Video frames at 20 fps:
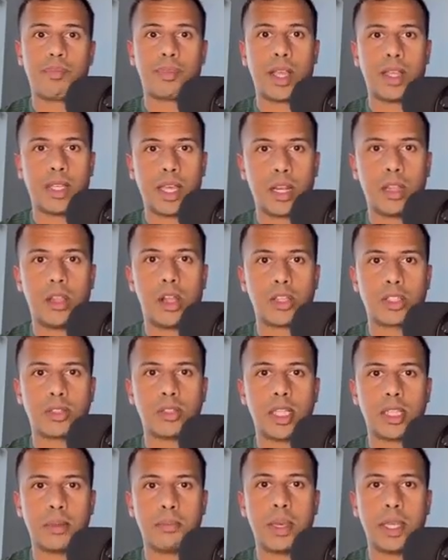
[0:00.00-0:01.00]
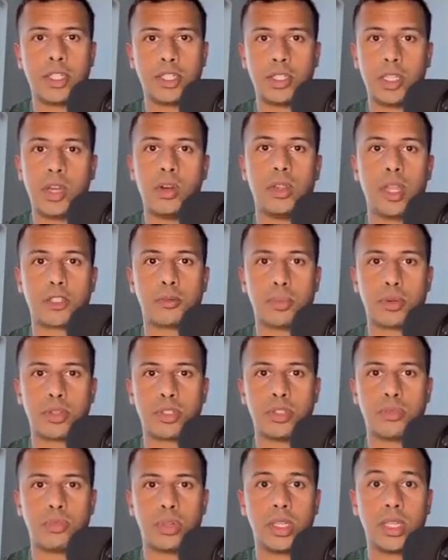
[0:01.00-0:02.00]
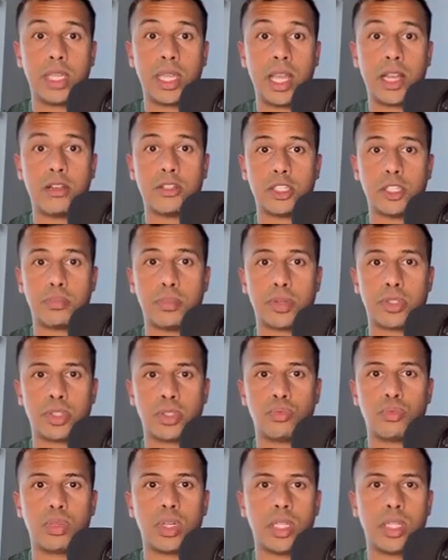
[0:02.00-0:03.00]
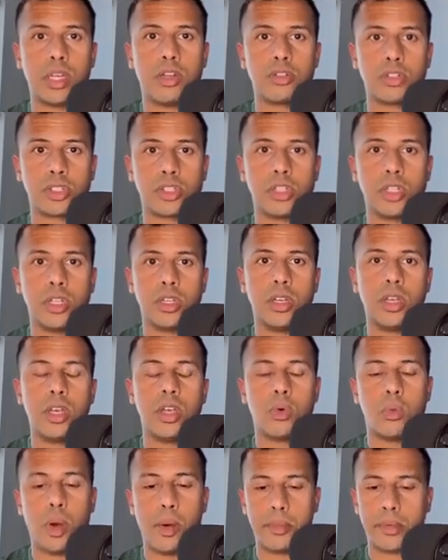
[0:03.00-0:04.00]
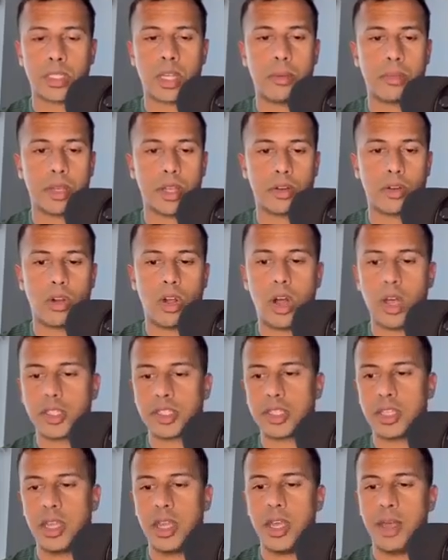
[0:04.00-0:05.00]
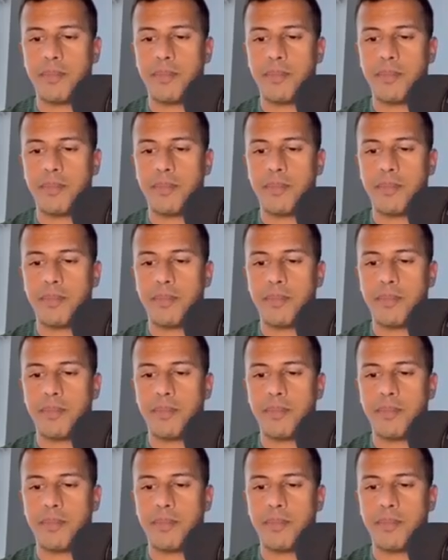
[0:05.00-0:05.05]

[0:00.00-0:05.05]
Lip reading: And that'll also let the patient know this person really cares, this person really understood what was coming across.